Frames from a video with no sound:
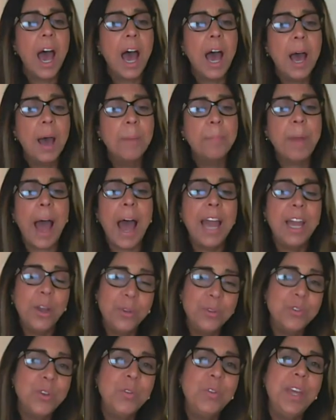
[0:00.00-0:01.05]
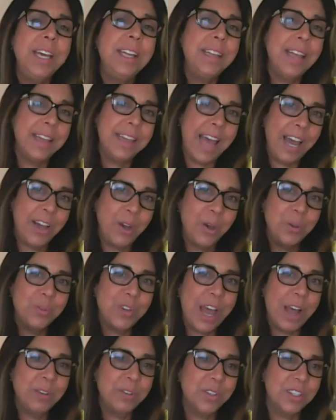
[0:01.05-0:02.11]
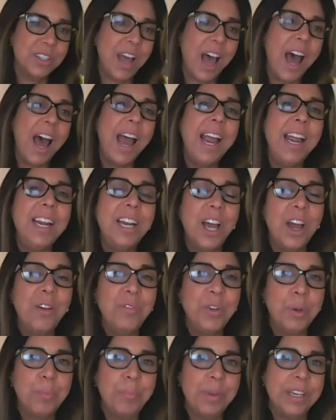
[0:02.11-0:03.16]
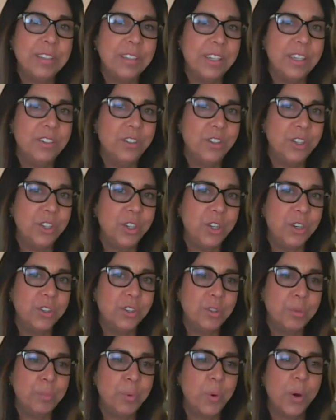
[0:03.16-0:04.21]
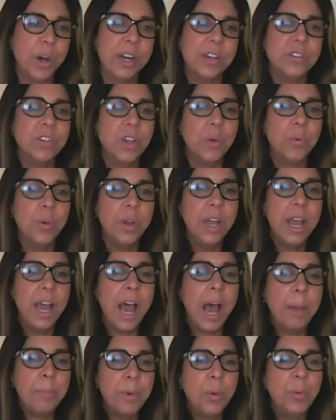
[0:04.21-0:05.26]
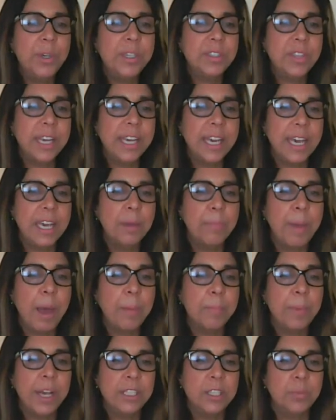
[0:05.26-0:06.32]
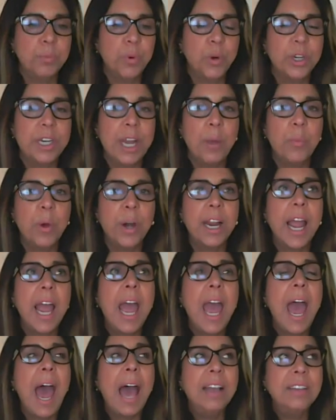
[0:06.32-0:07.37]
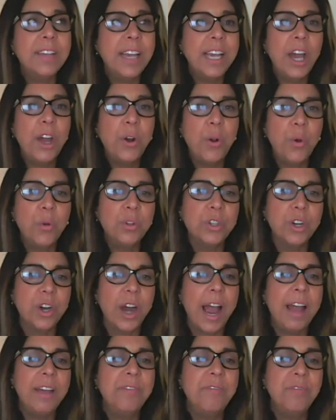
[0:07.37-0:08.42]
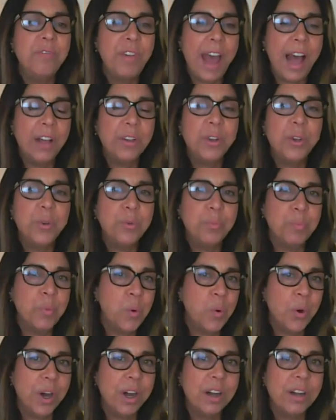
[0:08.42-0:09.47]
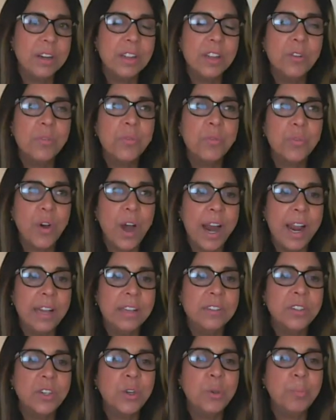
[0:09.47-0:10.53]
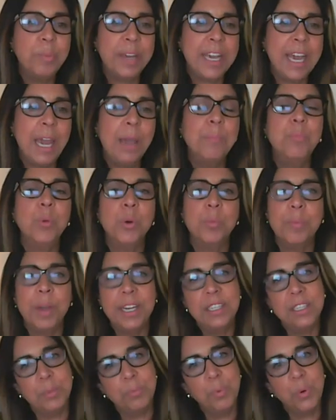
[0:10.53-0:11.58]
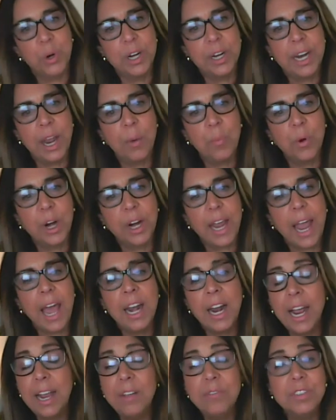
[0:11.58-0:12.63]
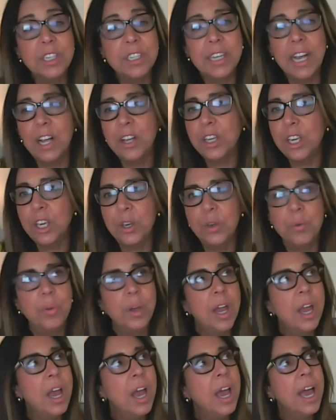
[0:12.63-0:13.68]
Um, I also think that that goes outside of your business to your support. So I'm always thinking about my support network. As I got older, I valued more the friends who became more my support network. And I have to tell you,